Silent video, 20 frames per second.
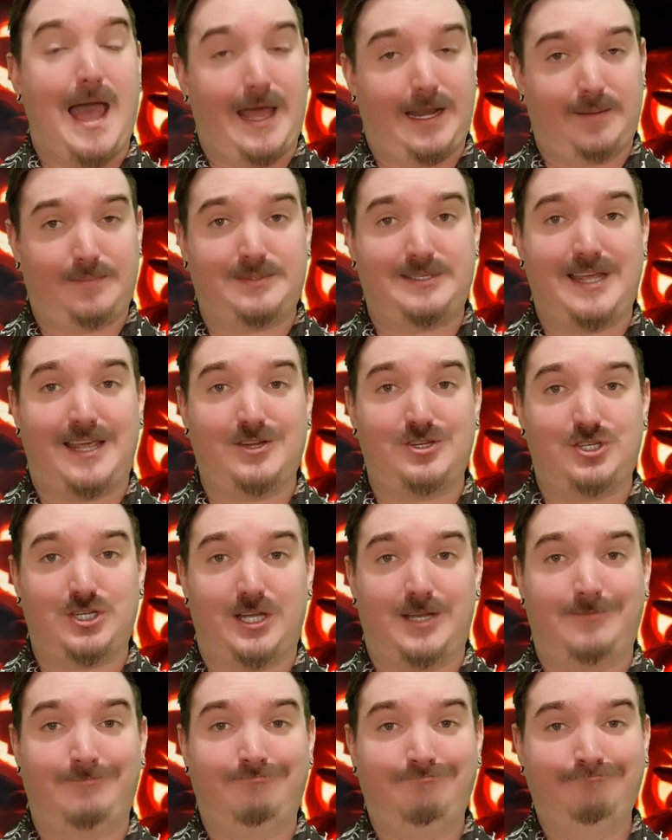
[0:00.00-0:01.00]

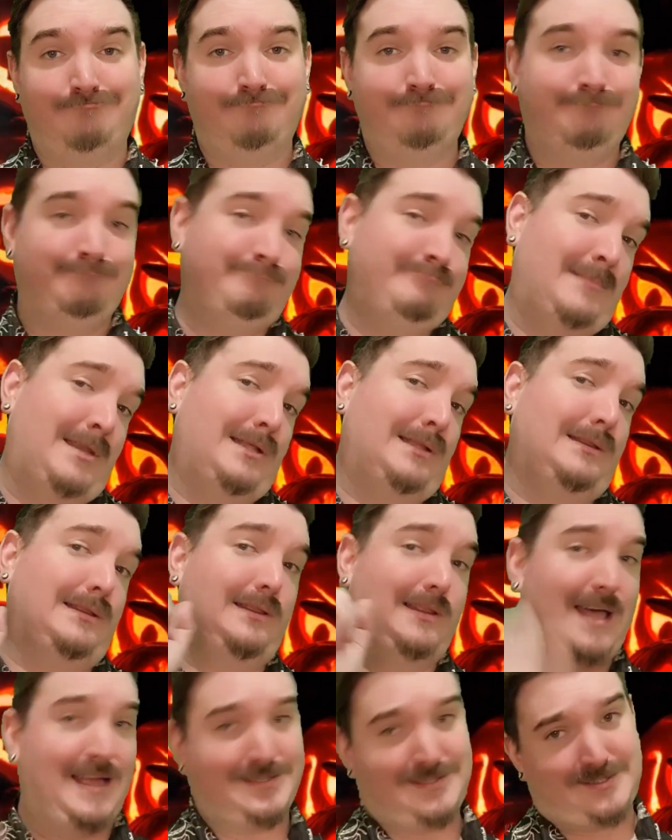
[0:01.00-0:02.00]
adaptation?
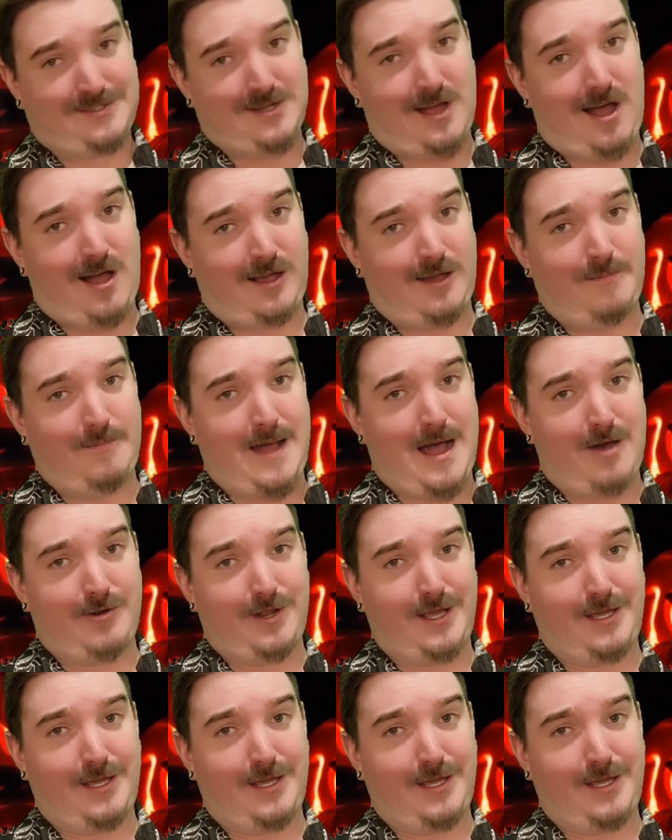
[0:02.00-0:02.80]
Let's talk about